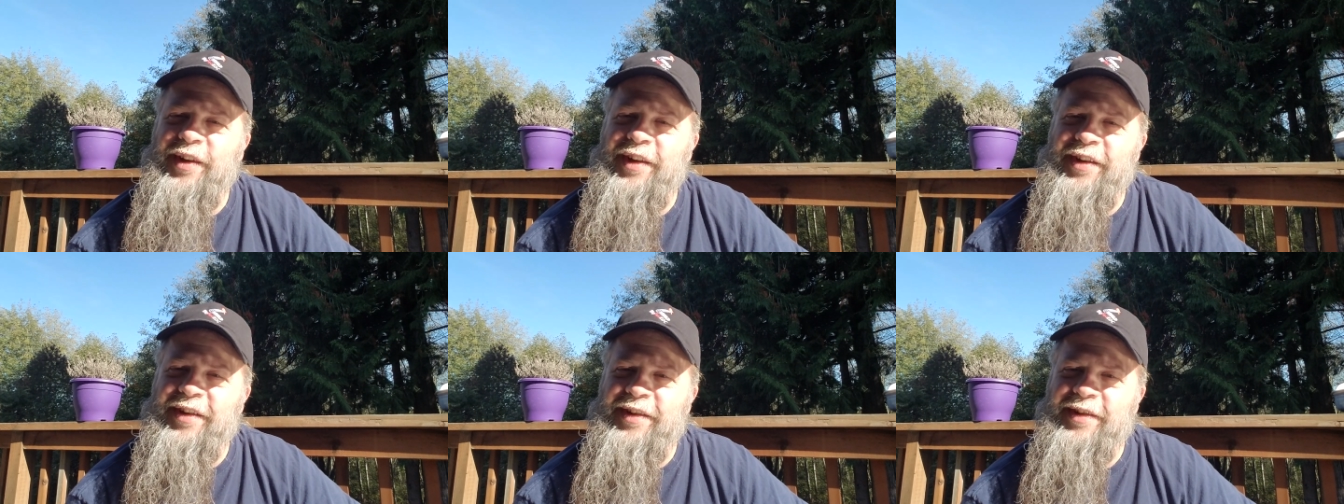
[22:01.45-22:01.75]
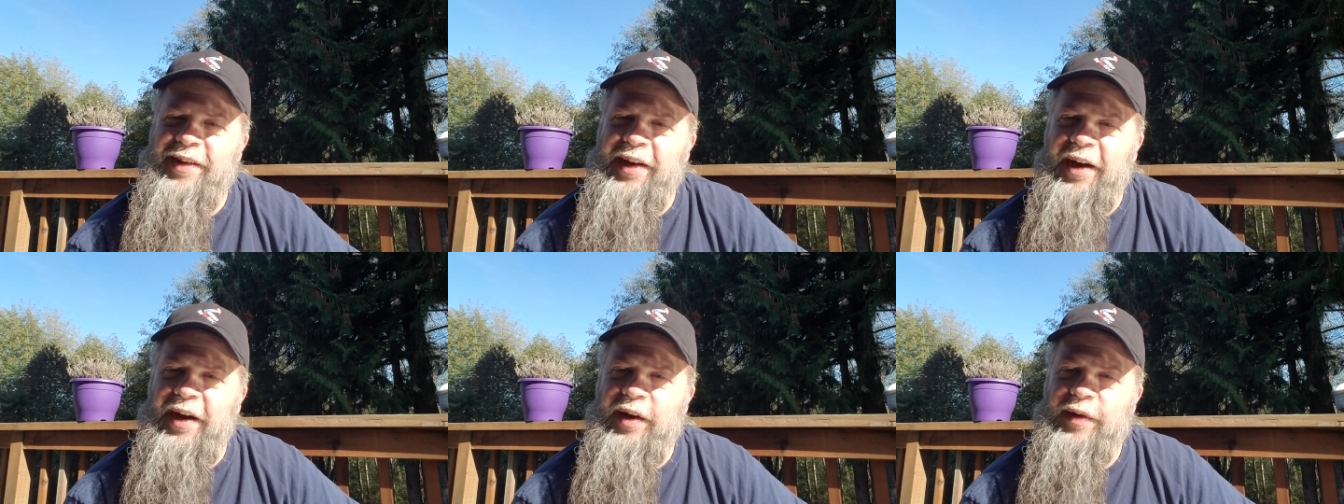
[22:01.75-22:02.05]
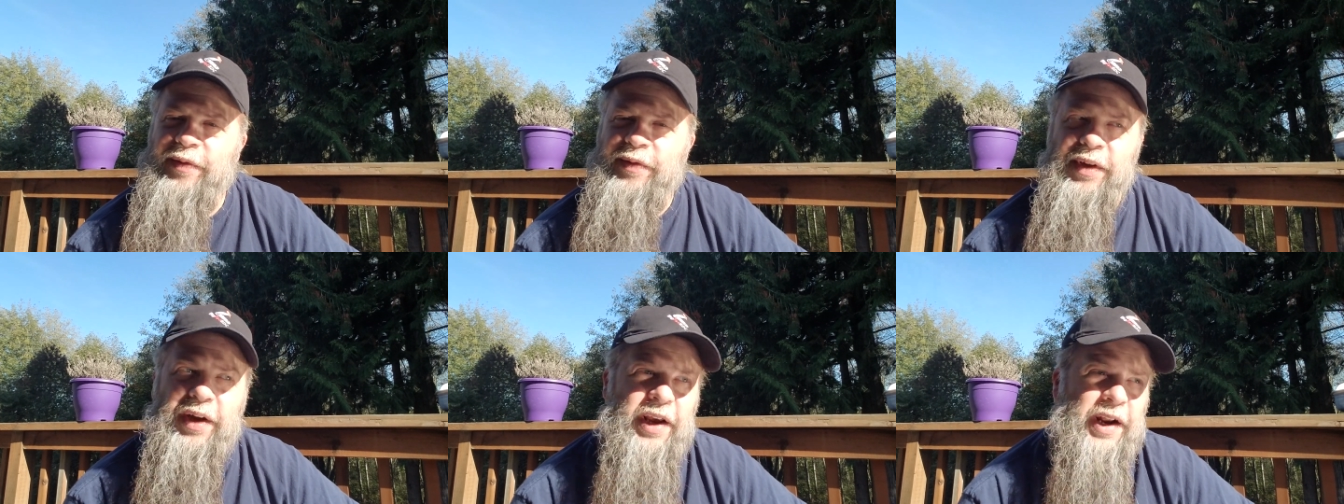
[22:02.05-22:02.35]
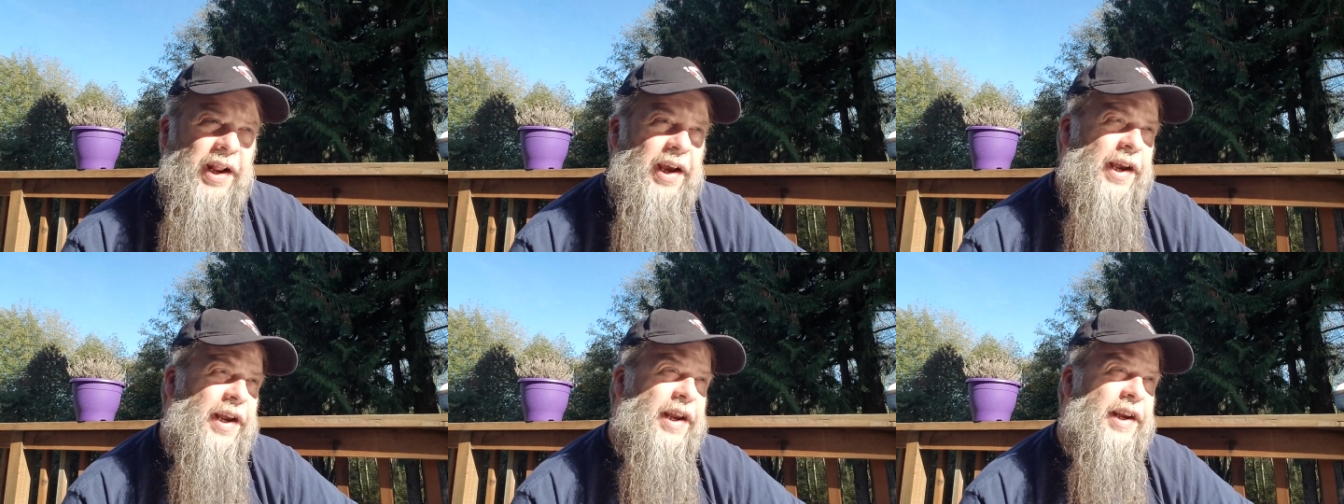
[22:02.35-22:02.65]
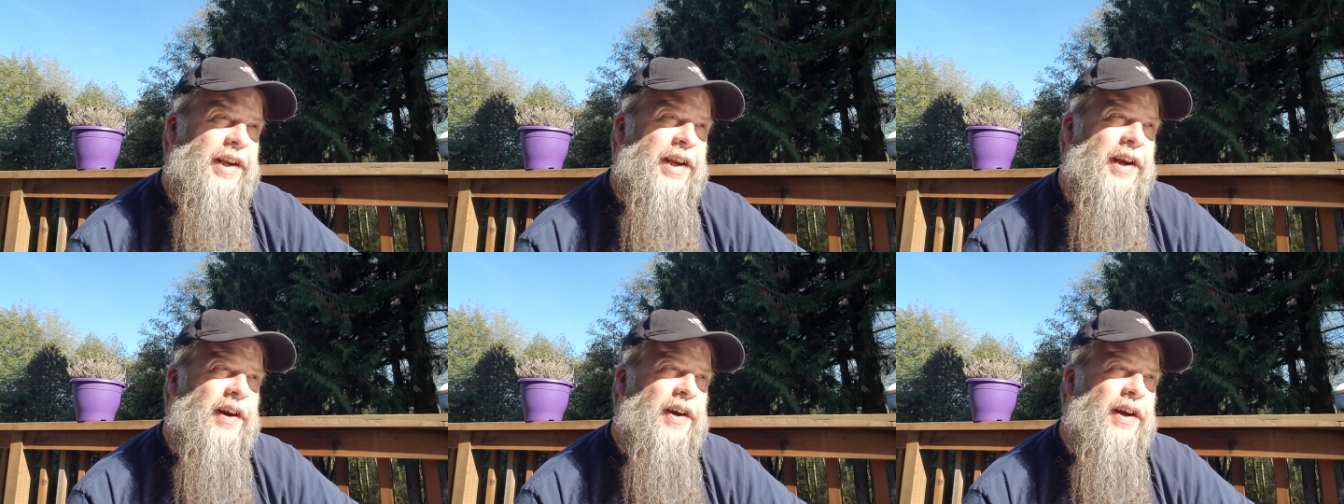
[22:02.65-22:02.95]
little knife. And I
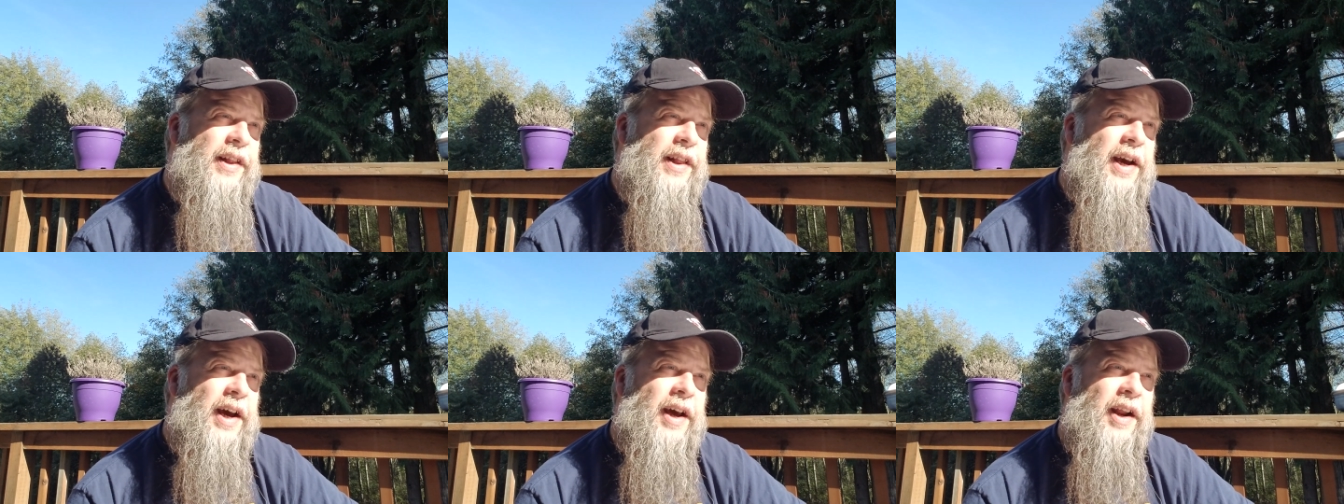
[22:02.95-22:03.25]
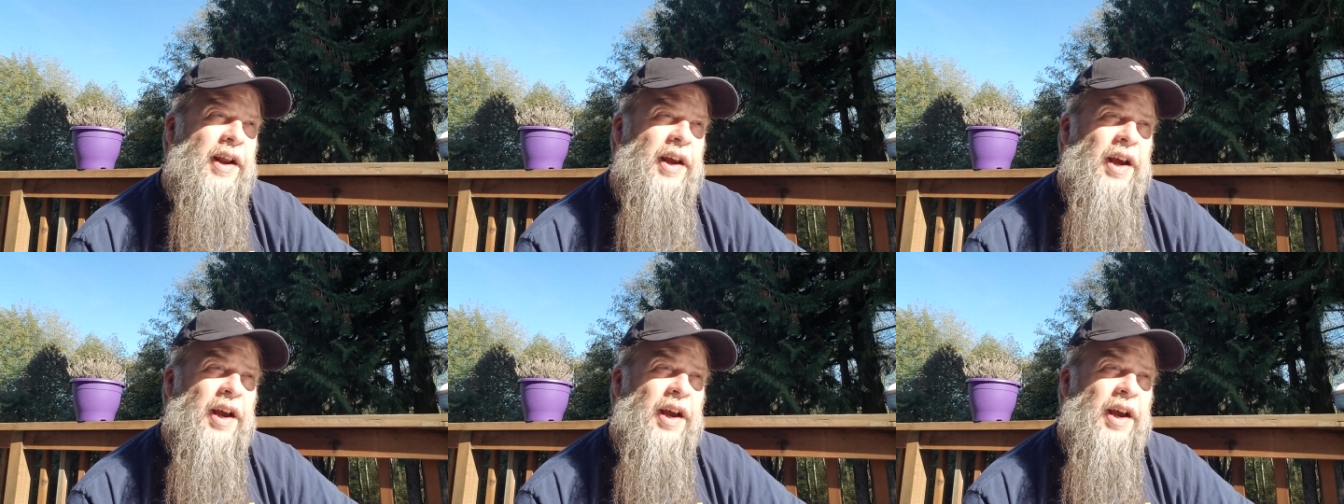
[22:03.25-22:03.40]
can carry that.